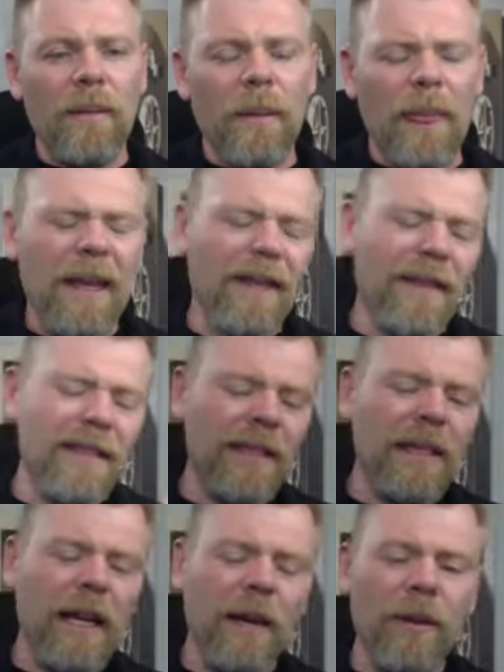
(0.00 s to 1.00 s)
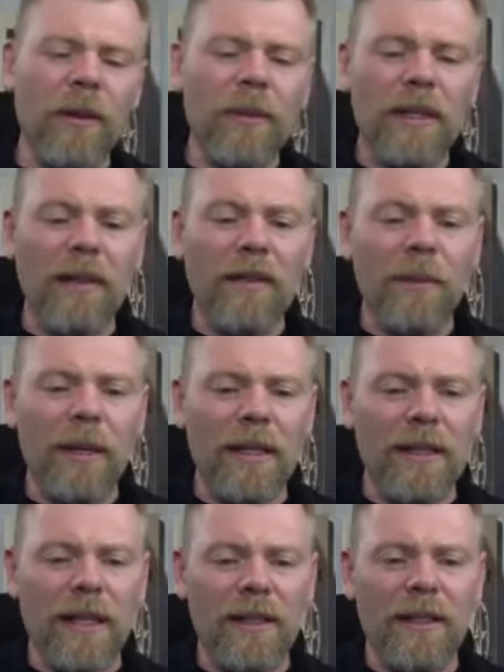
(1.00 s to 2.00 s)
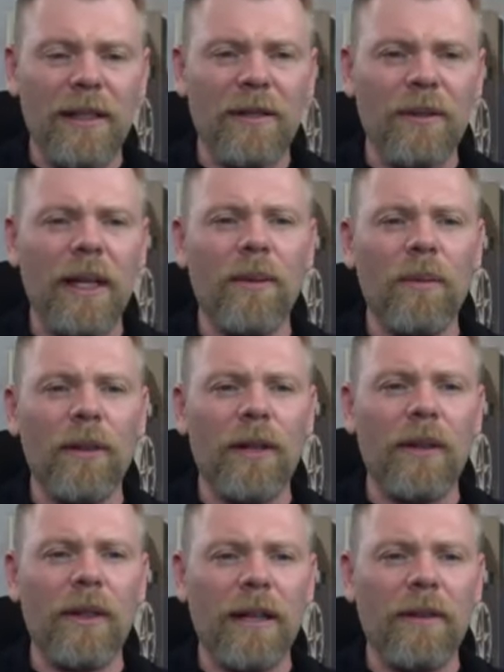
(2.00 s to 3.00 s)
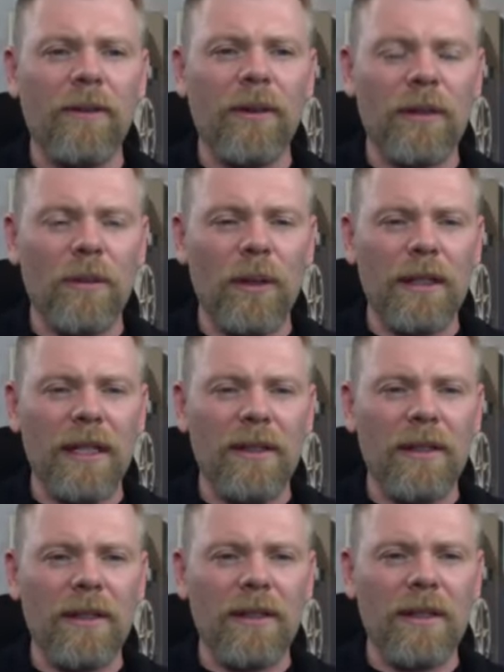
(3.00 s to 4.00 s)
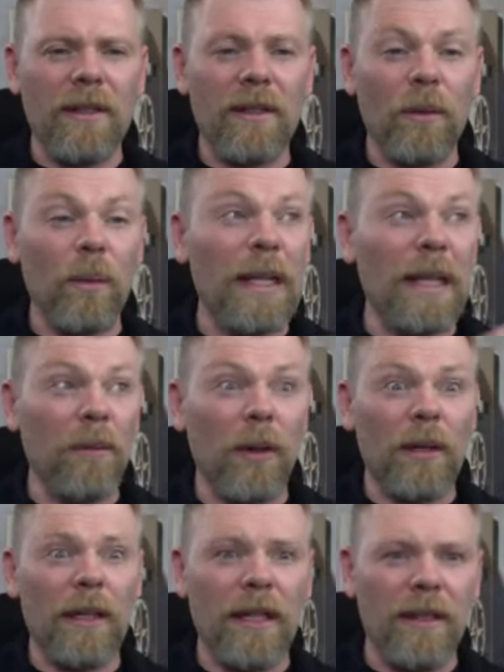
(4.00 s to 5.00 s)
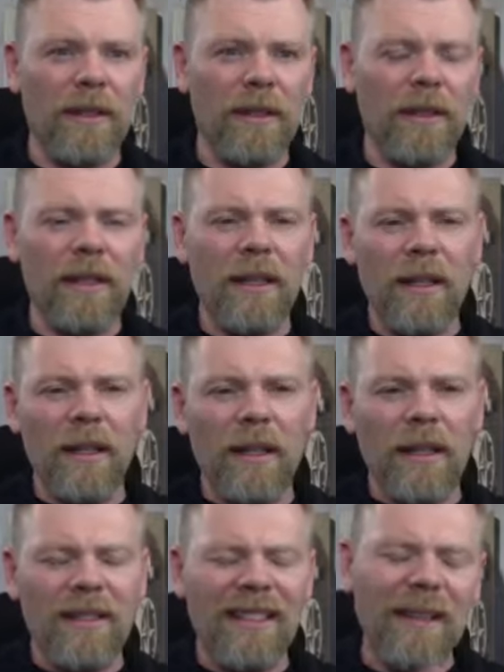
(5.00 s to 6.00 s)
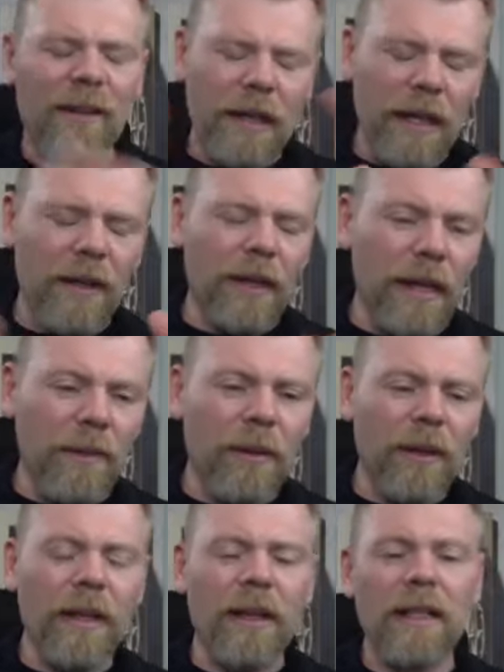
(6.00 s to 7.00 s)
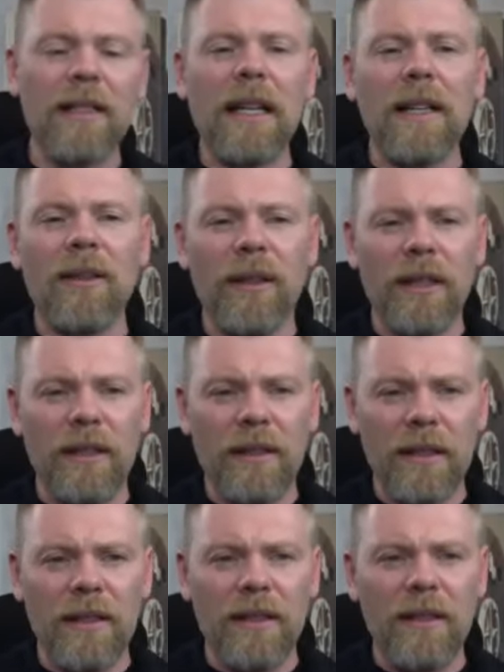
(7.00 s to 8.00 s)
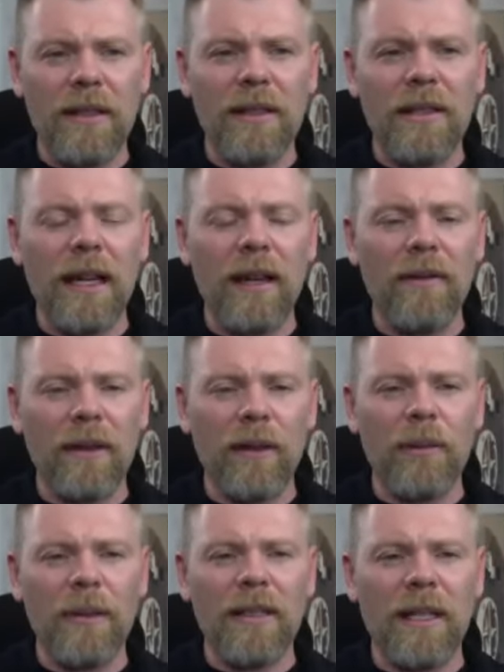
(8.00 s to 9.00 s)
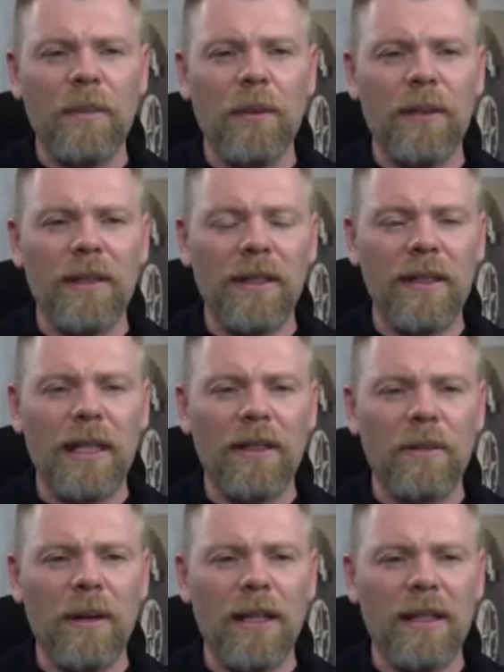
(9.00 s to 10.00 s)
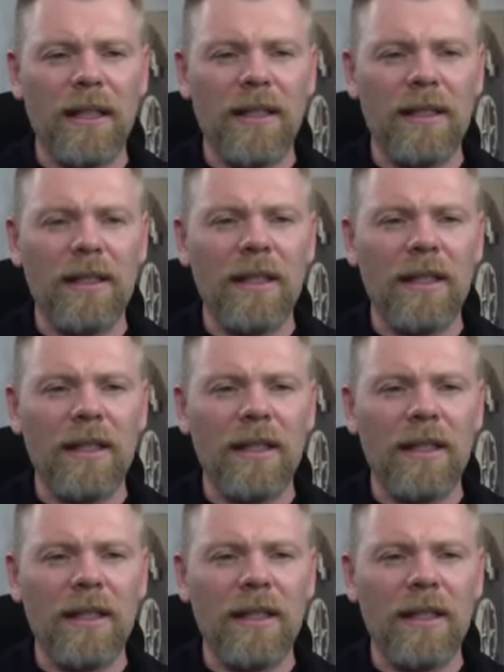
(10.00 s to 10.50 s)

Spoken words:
And this is common. Almost everybody says this, right? What they're looking for is more leads. So we need more leads. So, okay. But let's take a look and let's dive a little bit deeper into the sales process.